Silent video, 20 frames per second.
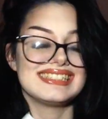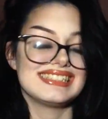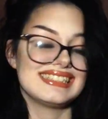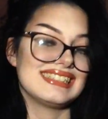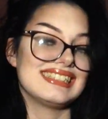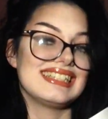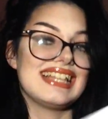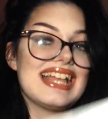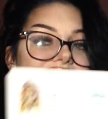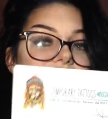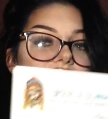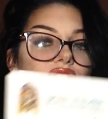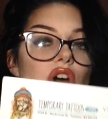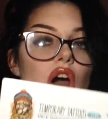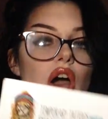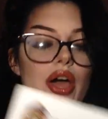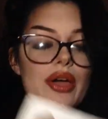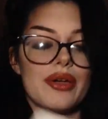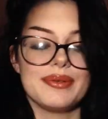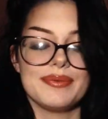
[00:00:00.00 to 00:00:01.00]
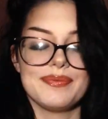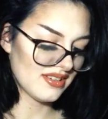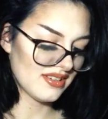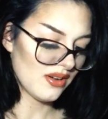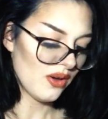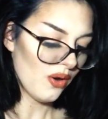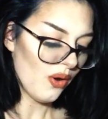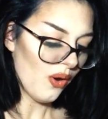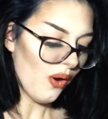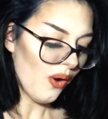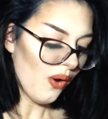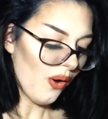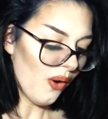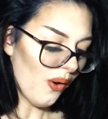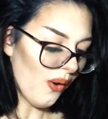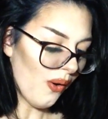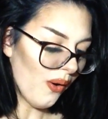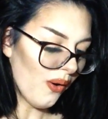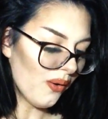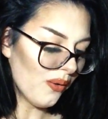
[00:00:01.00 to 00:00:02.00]
Let's go.
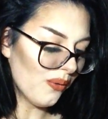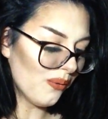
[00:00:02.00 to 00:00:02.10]
Oh,